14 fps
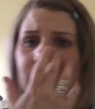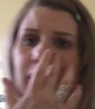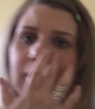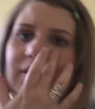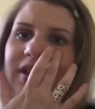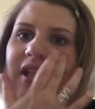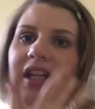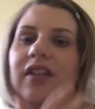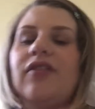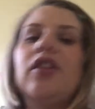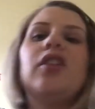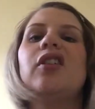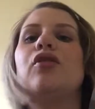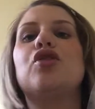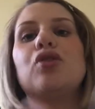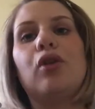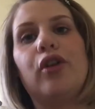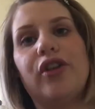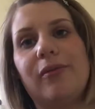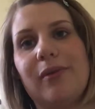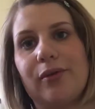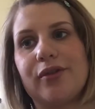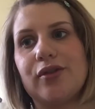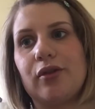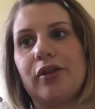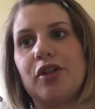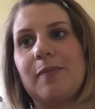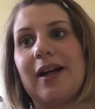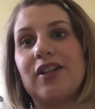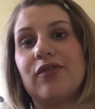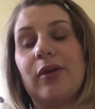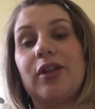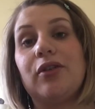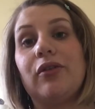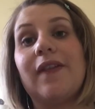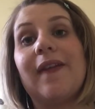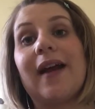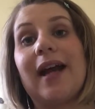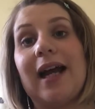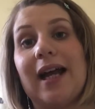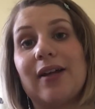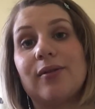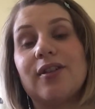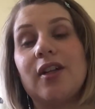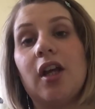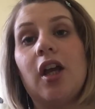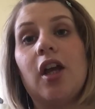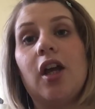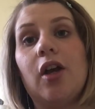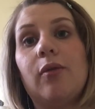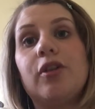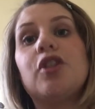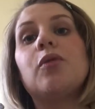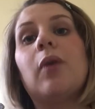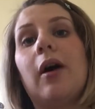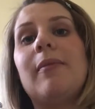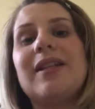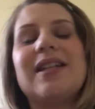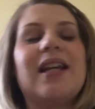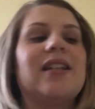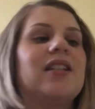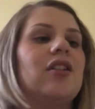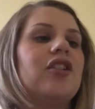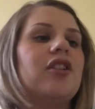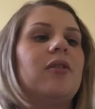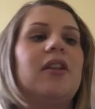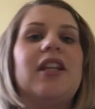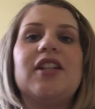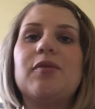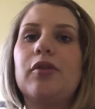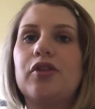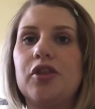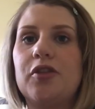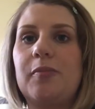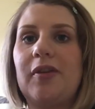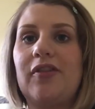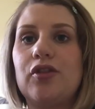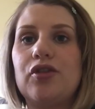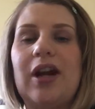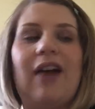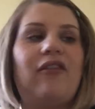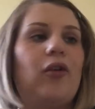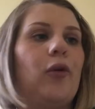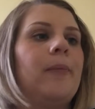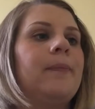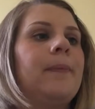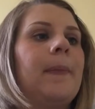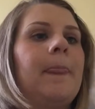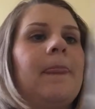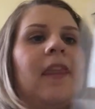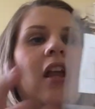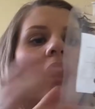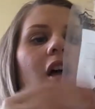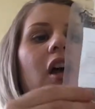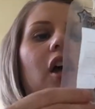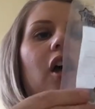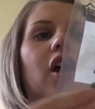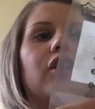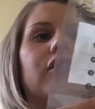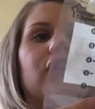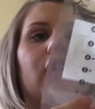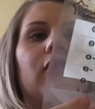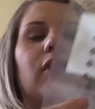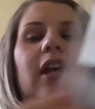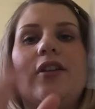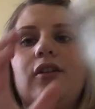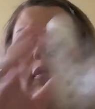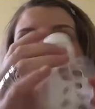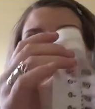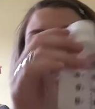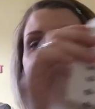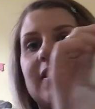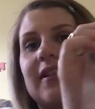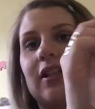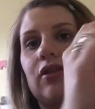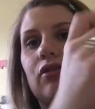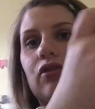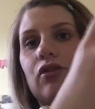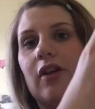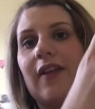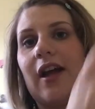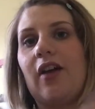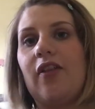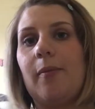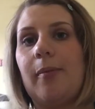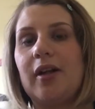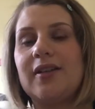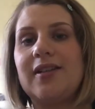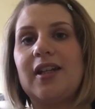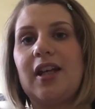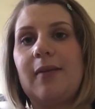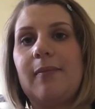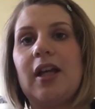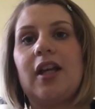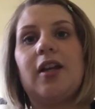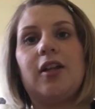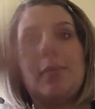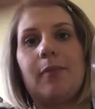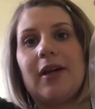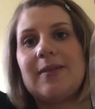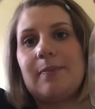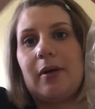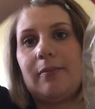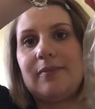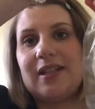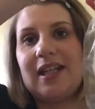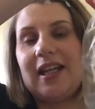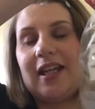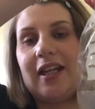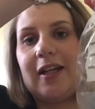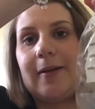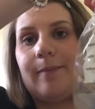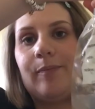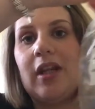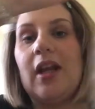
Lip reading: the use. And then if you used your other milk storage bags when you were in the house, which is what I'm intending on doing, these will just be for travel. So then, like I said, you screw that on the bottom, your breast pump's here,